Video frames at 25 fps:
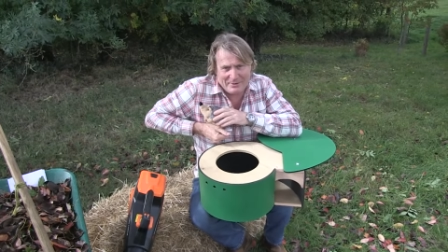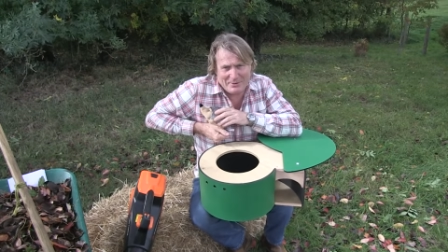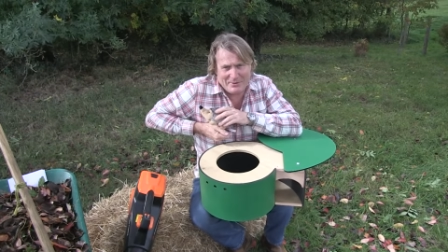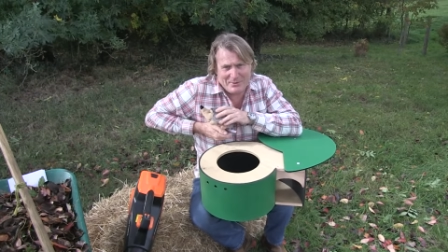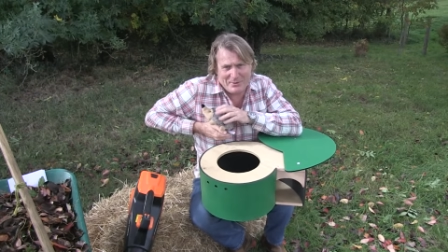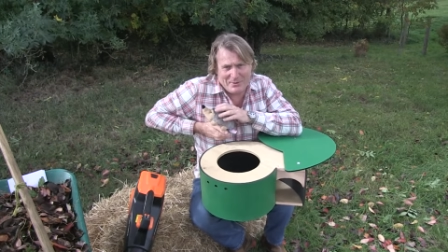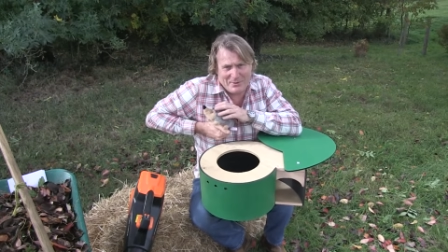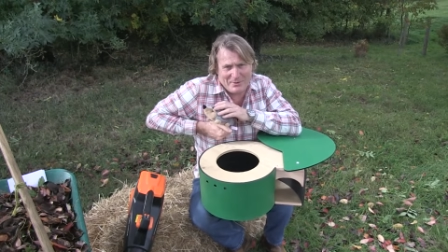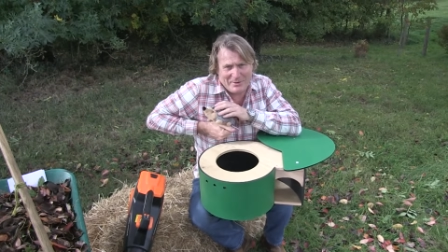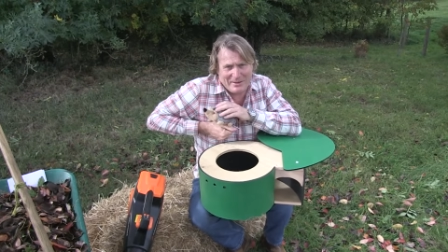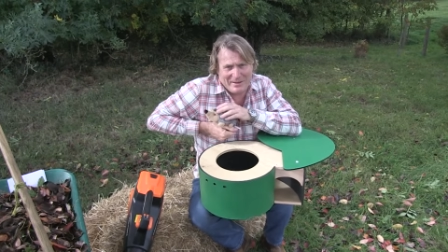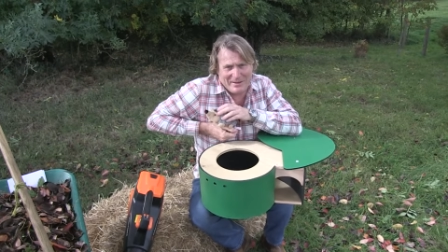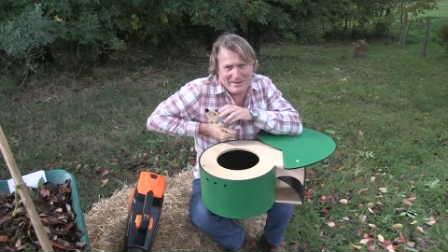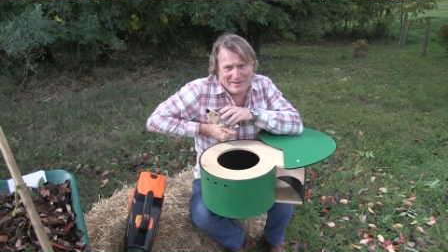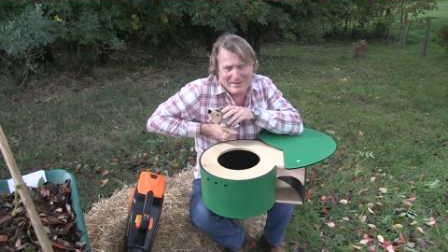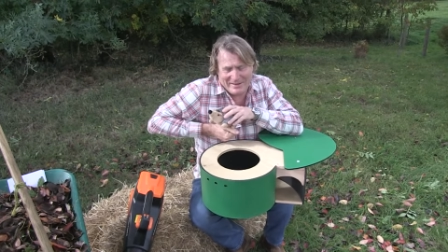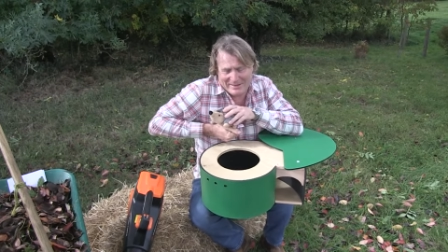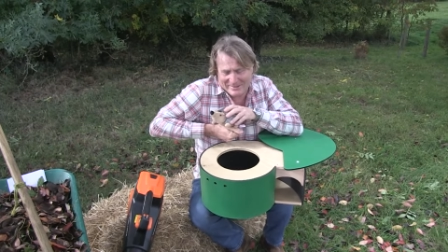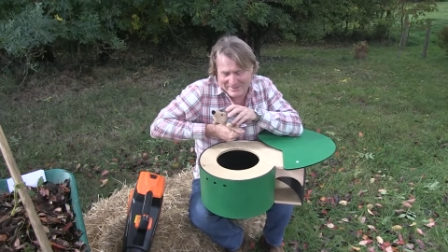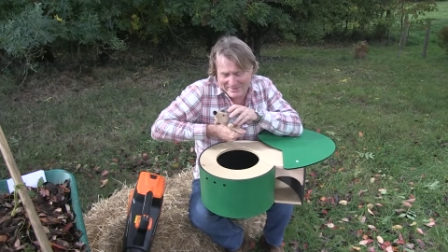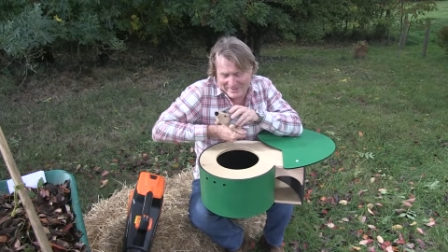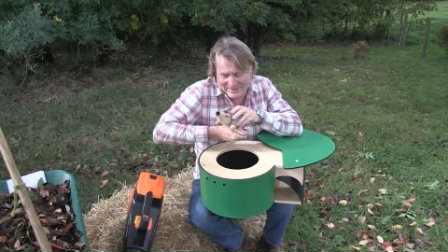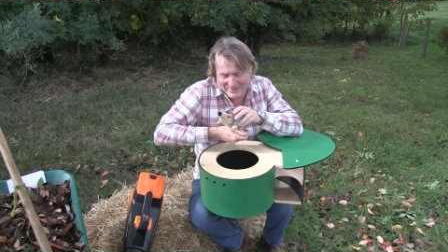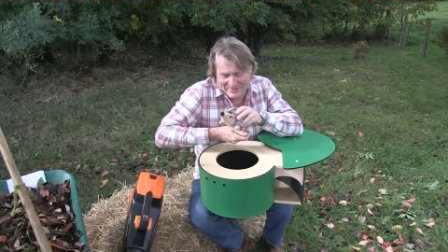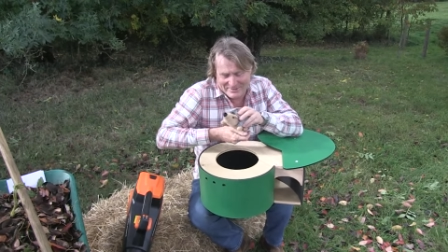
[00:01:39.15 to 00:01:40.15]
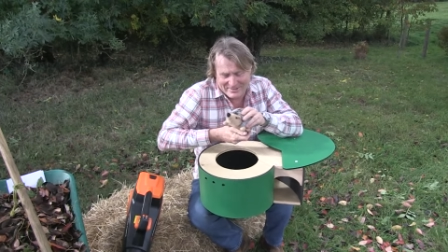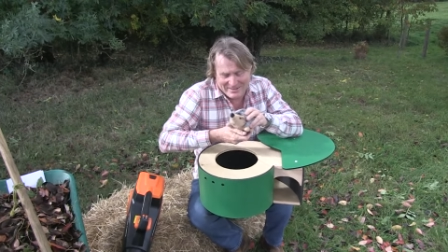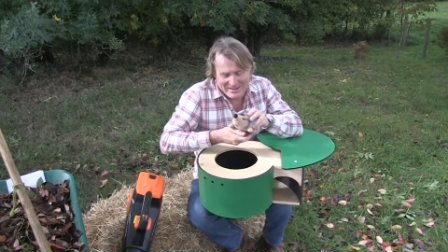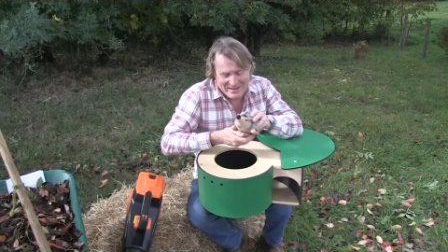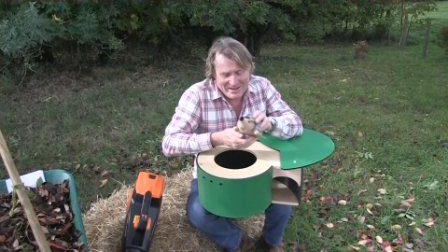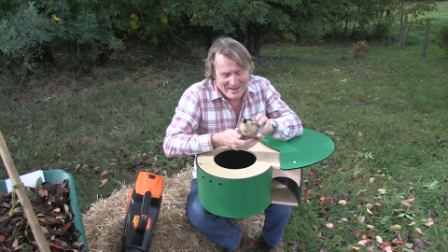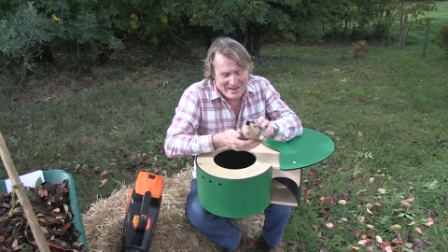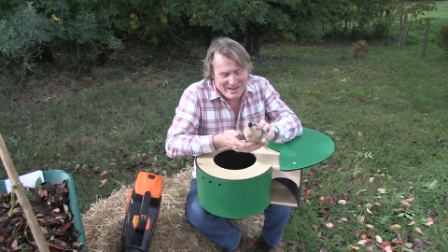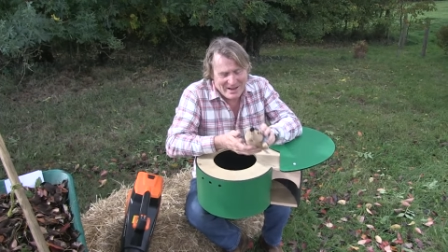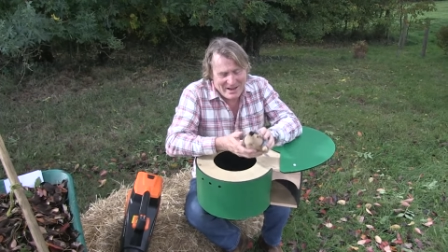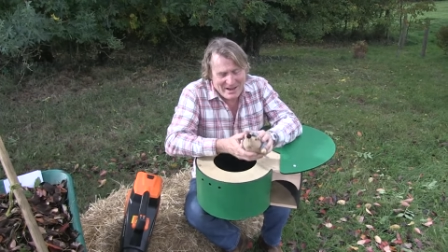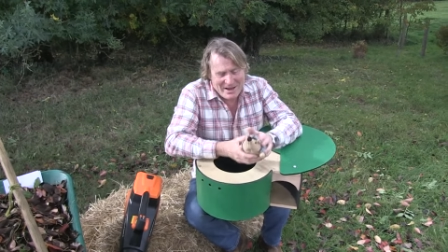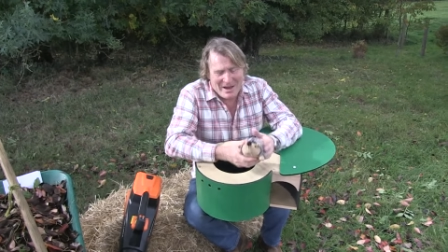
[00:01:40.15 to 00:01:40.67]
Oh, you little cutie.
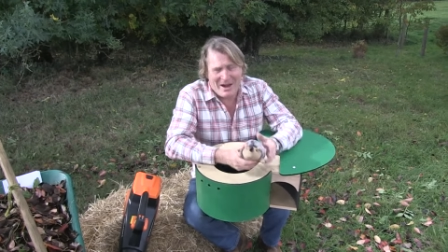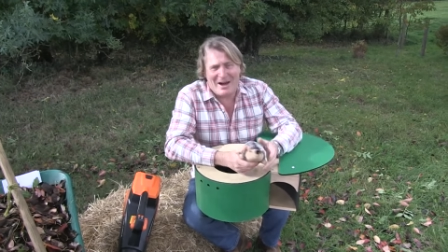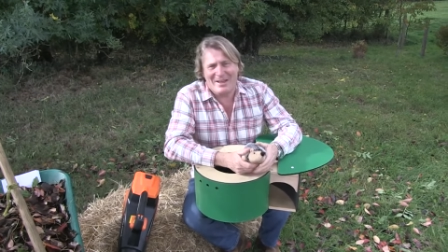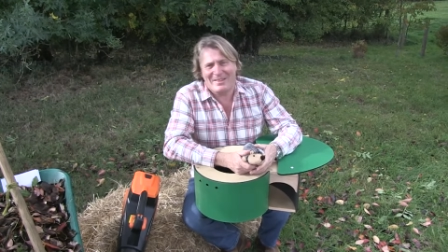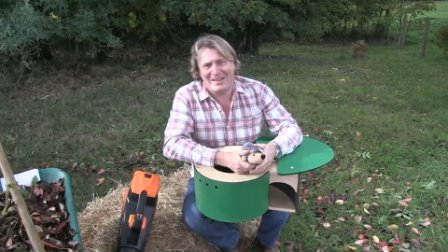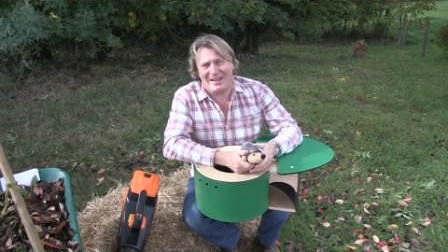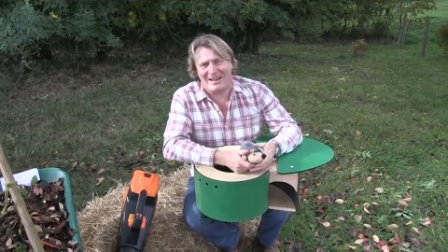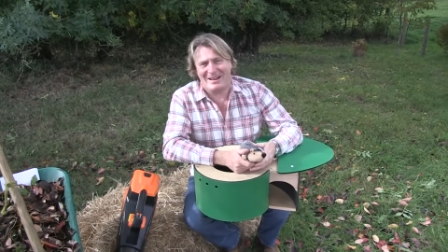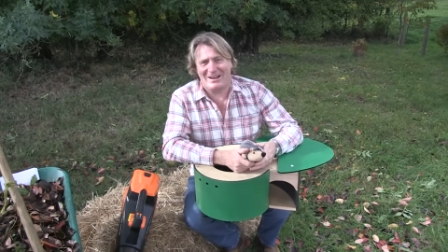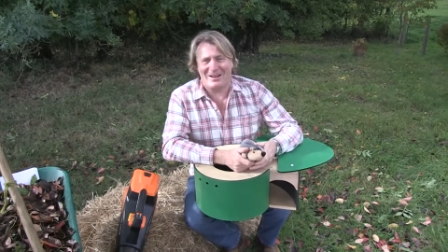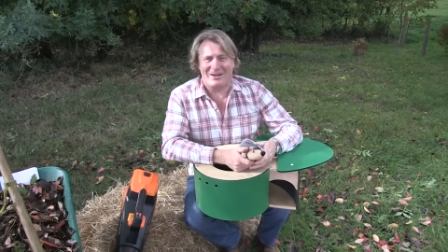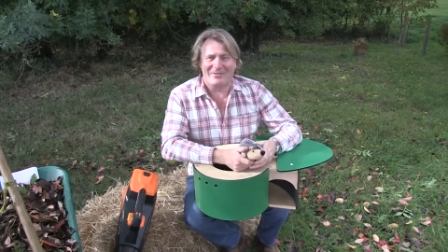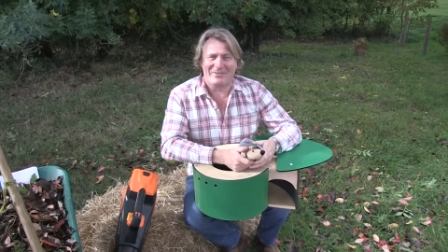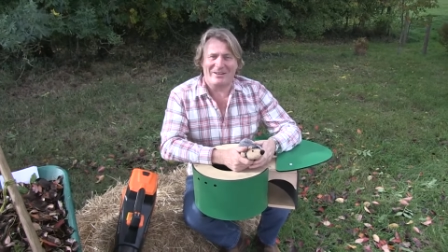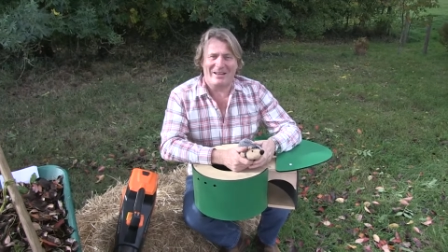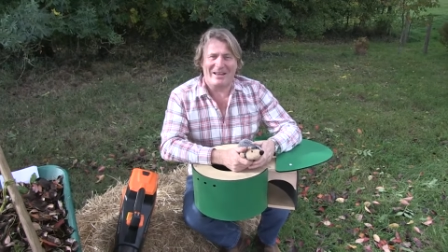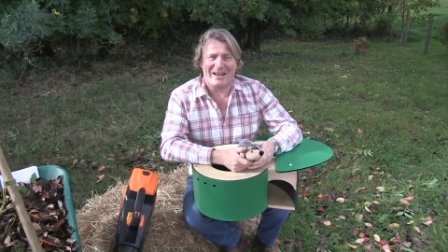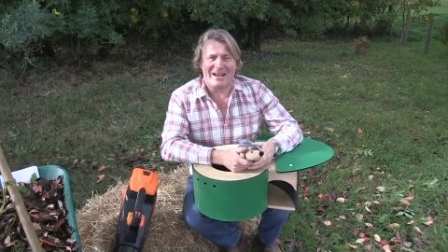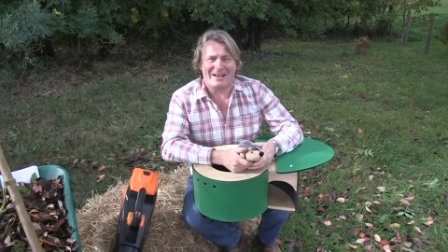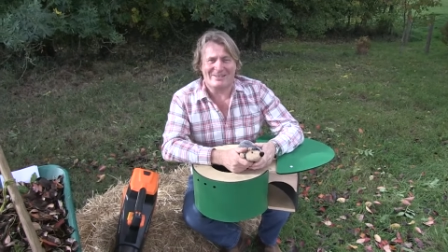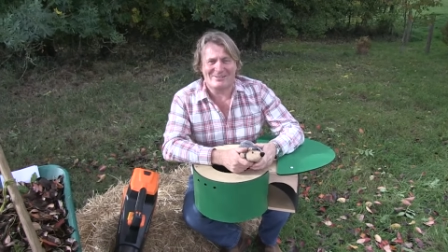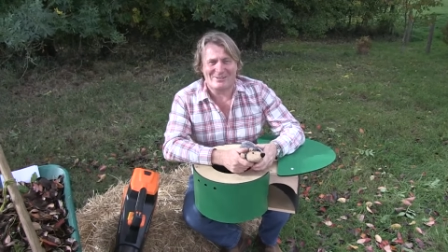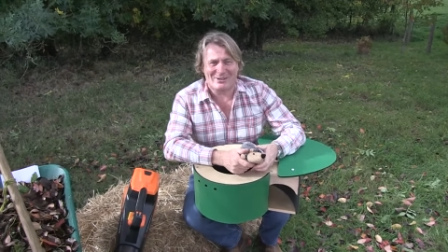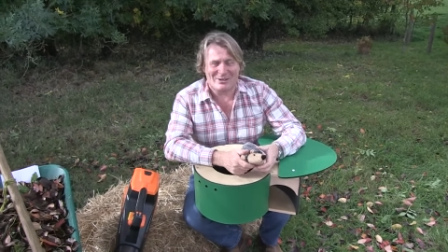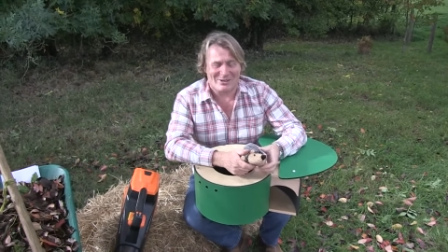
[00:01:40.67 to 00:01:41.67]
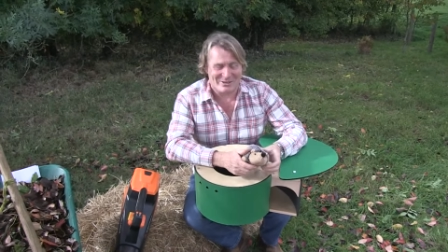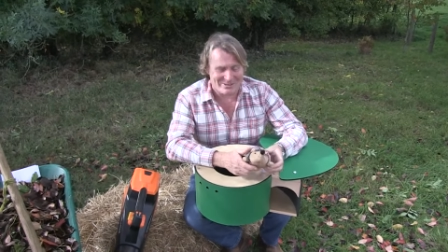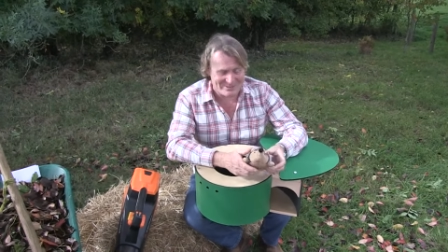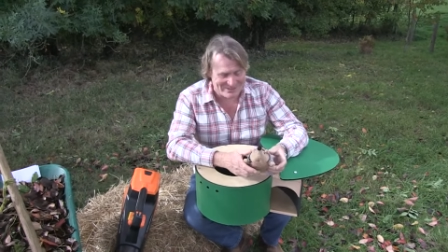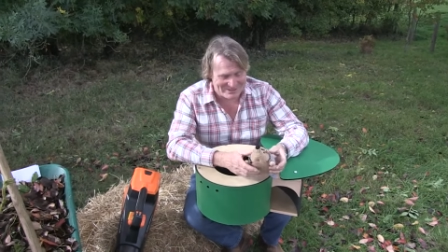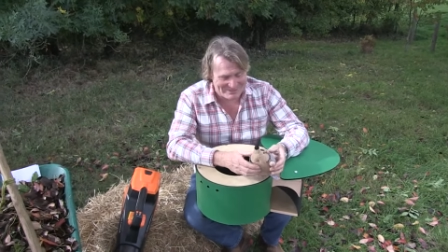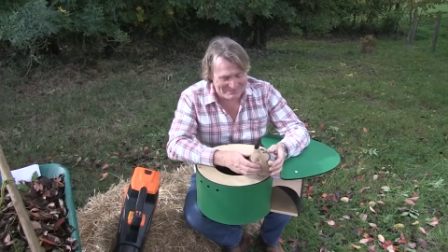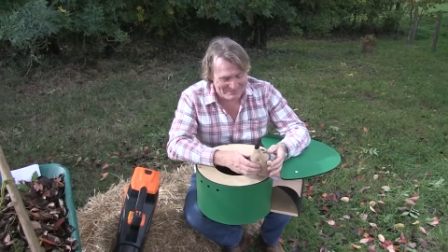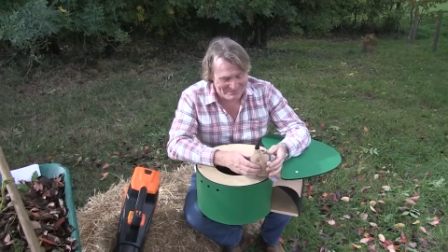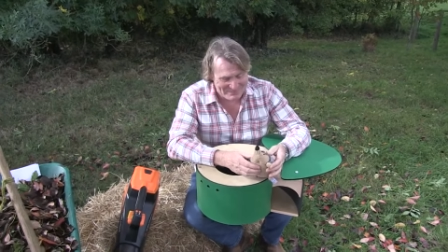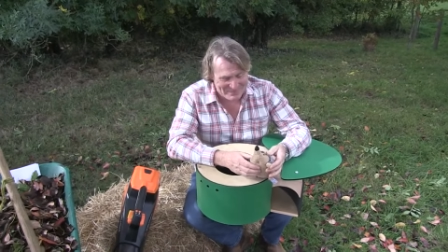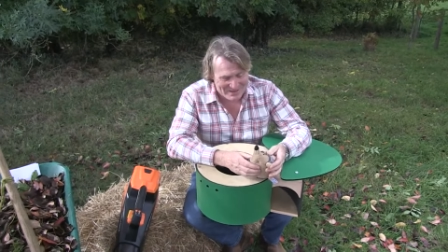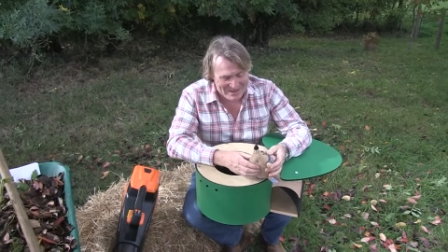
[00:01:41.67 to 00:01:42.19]
Aren't they lovely
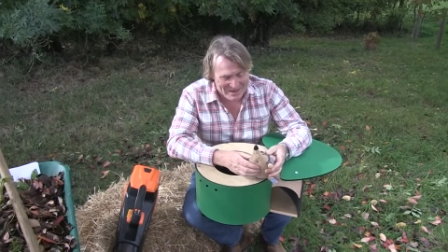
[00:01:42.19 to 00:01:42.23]
hedgehogs?